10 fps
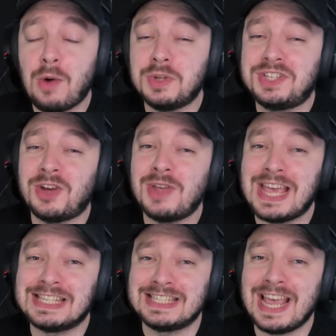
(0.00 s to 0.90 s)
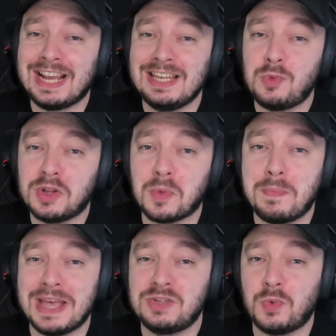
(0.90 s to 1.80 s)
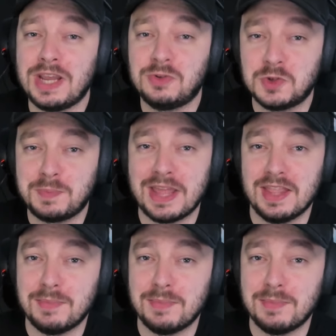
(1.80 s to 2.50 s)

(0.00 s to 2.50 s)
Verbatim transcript: I will tell you exactly what the best way to spend